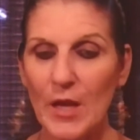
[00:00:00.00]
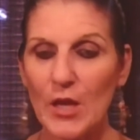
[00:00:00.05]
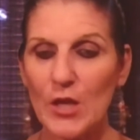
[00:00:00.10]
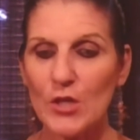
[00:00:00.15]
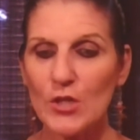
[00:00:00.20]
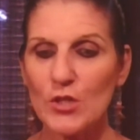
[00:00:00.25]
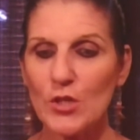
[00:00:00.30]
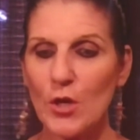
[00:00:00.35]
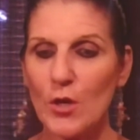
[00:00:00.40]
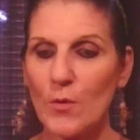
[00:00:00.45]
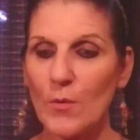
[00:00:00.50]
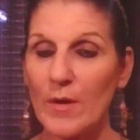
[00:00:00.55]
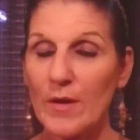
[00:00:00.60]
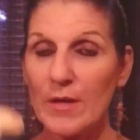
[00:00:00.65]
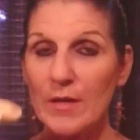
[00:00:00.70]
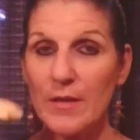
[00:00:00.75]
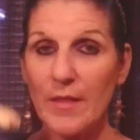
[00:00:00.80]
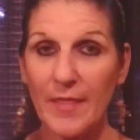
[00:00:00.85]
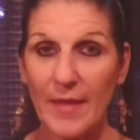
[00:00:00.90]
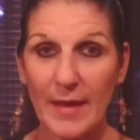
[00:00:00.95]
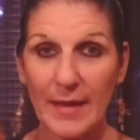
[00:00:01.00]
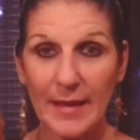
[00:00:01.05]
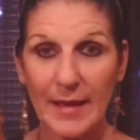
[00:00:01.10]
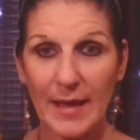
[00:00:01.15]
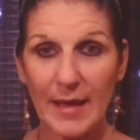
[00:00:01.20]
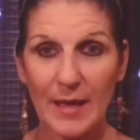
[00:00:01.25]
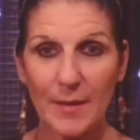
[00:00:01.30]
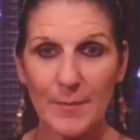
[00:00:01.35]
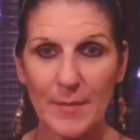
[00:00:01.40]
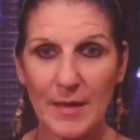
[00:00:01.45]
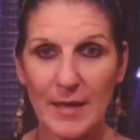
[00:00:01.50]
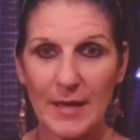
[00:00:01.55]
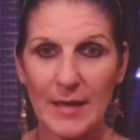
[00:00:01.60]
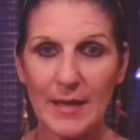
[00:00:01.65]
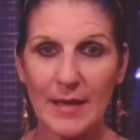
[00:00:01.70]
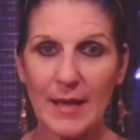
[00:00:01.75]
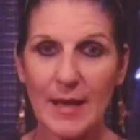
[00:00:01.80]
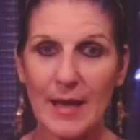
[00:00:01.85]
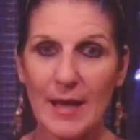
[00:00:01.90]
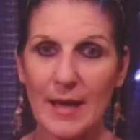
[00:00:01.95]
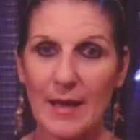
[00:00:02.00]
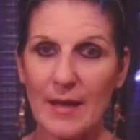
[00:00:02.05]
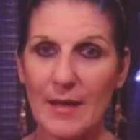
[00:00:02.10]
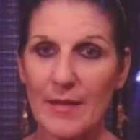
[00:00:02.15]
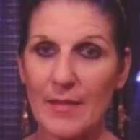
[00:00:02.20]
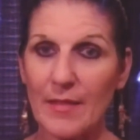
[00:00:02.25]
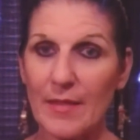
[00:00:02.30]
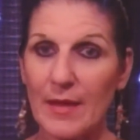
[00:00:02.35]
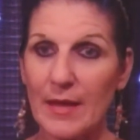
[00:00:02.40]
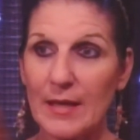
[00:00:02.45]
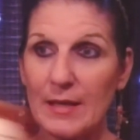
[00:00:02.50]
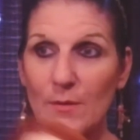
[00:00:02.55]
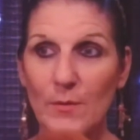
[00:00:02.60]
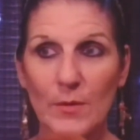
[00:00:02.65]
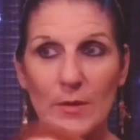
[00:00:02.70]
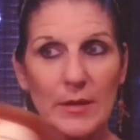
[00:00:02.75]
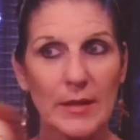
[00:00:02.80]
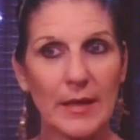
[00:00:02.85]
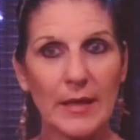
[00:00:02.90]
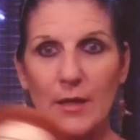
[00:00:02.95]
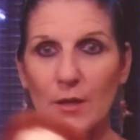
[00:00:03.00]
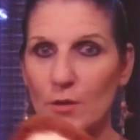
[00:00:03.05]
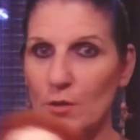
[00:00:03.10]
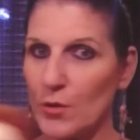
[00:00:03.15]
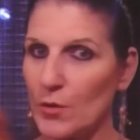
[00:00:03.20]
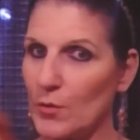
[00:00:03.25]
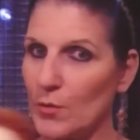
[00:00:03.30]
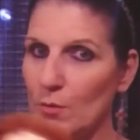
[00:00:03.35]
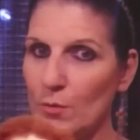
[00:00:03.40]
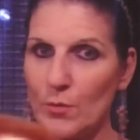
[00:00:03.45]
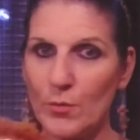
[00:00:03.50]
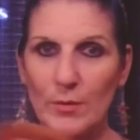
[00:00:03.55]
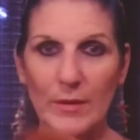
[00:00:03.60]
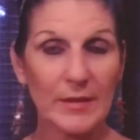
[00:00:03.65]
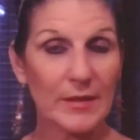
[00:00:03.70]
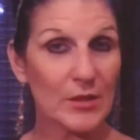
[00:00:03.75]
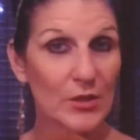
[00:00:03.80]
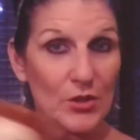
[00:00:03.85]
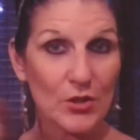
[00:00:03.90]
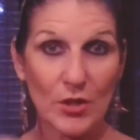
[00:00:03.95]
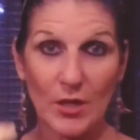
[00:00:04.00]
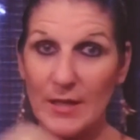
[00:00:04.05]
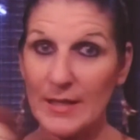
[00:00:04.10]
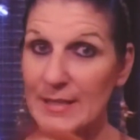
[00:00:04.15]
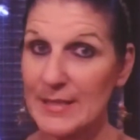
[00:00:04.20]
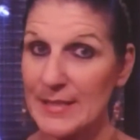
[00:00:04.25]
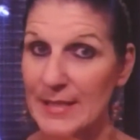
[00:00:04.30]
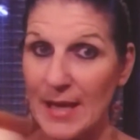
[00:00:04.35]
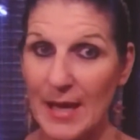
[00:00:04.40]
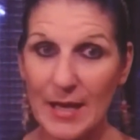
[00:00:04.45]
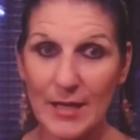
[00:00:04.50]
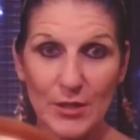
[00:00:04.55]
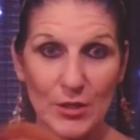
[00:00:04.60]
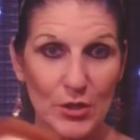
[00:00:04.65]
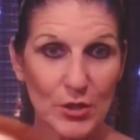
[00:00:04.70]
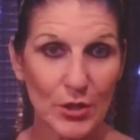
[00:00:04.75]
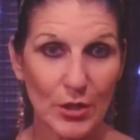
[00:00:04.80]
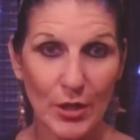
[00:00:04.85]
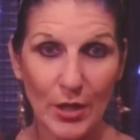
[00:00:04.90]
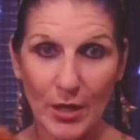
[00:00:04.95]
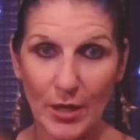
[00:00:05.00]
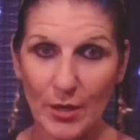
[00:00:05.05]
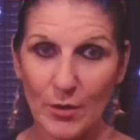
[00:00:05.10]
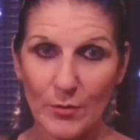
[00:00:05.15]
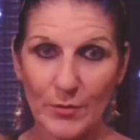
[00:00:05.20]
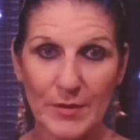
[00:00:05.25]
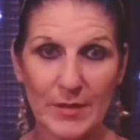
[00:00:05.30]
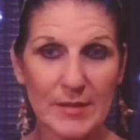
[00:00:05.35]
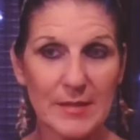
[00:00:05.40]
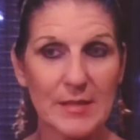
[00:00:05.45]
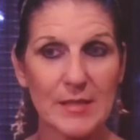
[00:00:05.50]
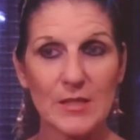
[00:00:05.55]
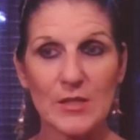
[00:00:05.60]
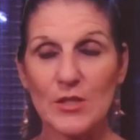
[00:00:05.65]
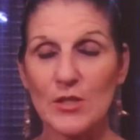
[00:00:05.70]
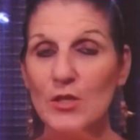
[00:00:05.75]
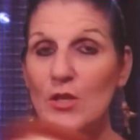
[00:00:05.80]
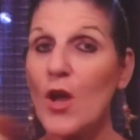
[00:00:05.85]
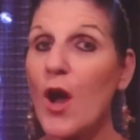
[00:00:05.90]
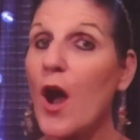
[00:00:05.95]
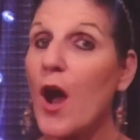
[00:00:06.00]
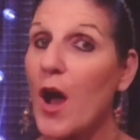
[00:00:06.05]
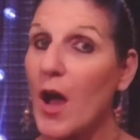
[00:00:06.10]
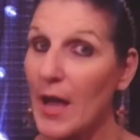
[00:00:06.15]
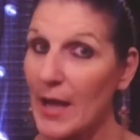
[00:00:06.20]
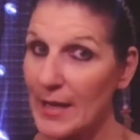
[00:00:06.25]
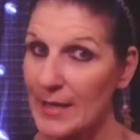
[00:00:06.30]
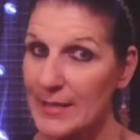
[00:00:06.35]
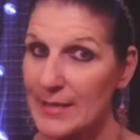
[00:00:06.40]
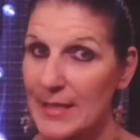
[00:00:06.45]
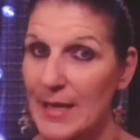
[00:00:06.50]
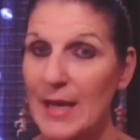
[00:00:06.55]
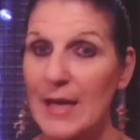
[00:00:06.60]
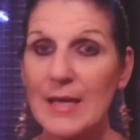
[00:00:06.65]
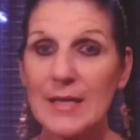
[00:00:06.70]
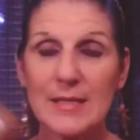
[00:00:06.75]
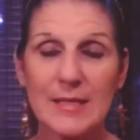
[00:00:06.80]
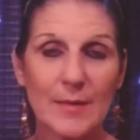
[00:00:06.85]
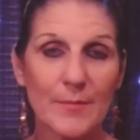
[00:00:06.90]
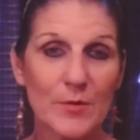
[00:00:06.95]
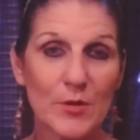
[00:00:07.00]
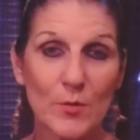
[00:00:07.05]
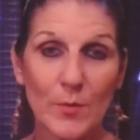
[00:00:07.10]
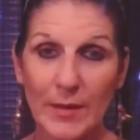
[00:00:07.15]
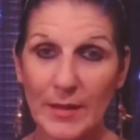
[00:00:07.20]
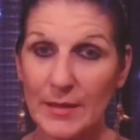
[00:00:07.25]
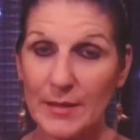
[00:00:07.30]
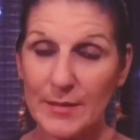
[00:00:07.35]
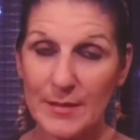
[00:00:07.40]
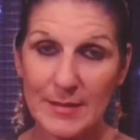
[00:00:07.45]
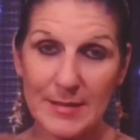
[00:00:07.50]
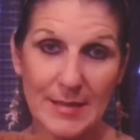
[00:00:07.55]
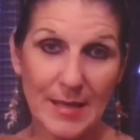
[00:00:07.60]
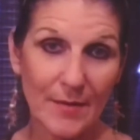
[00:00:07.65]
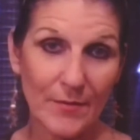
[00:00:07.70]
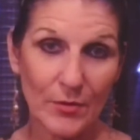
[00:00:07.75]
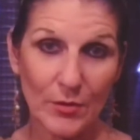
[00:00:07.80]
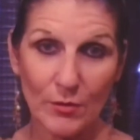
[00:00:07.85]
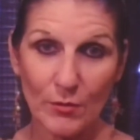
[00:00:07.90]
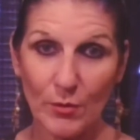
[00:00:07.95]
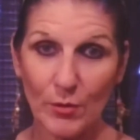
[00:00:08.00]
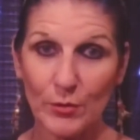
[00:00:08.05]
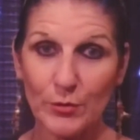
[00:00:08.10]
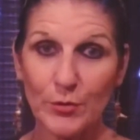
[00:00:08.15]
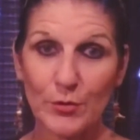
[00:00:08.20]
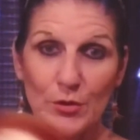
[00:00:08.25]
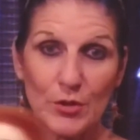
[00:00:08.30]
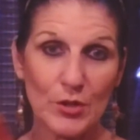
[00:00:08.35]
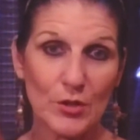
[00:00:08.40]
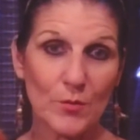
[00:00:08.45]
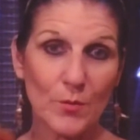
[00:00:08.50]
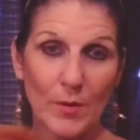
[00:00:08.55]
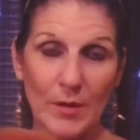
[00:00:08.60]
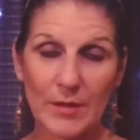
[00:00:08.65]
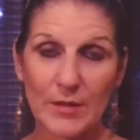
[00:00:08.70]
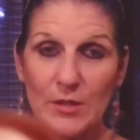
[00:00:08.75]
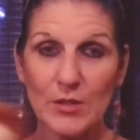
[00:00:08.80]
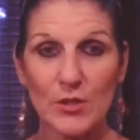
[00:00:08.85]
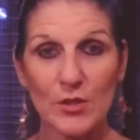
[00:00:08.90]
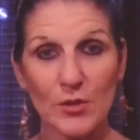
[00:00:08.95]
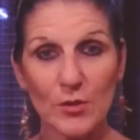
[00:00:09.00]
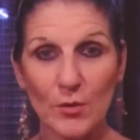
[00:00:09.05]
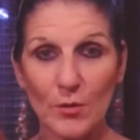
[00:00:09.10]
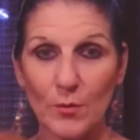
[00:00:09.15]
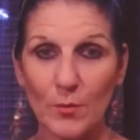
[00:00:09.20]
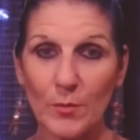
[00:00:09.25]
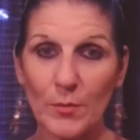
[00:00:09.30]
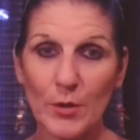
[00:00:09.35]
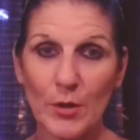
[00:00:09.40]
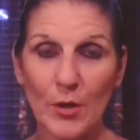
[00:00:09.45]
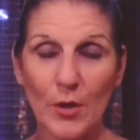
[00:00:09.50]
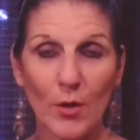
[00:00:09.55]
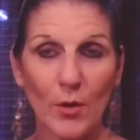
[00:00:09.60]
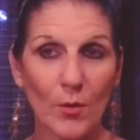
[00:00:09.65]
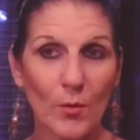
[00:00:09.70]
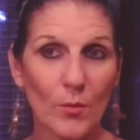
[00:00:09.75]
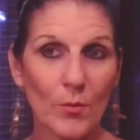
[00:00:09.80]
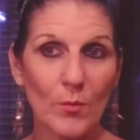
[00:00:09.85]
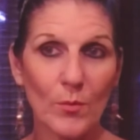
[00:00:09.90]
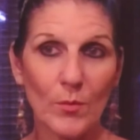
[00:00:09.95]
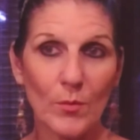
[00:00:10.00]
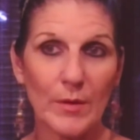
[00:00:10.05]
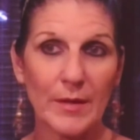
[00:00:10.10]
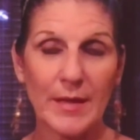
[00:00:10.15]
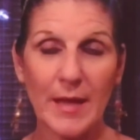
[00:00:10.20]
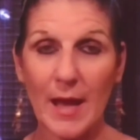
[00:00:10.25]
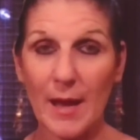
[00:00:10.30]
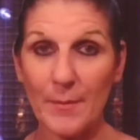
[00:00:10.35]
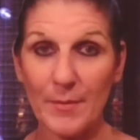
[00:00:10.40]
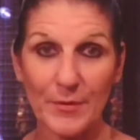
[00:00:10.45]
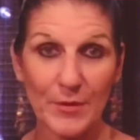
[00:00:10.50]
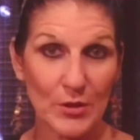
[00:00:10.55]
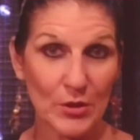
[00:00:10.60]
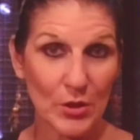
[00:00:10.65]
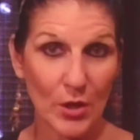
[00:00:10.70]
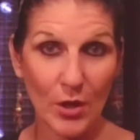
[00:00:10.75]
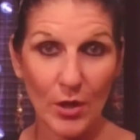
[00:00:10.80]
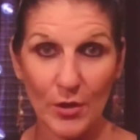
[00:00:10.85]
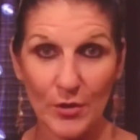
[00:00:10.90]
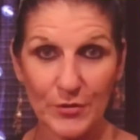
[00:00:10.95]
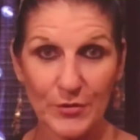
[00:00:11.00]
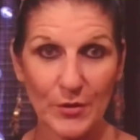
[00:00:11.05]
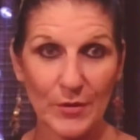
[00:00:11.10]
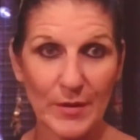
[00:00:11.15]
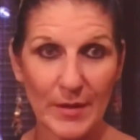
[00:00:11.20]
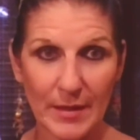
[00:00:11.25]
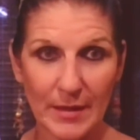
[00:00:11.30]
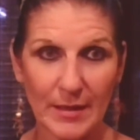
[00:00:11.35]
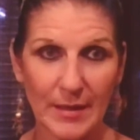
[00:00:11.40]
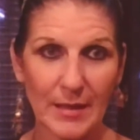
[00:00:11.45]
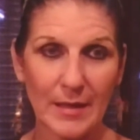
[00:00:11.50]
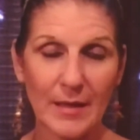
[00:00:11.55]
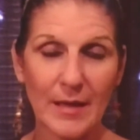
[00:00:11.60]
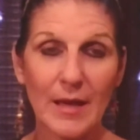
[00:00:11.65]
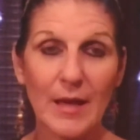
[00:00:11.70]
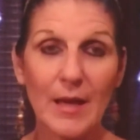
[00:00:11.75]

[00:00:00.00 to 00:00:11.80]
So they came in and they were like, no, like this doll has got to go. This is not some sweet little 7-year-old who just wants to, you know, inhabit the doll so that it can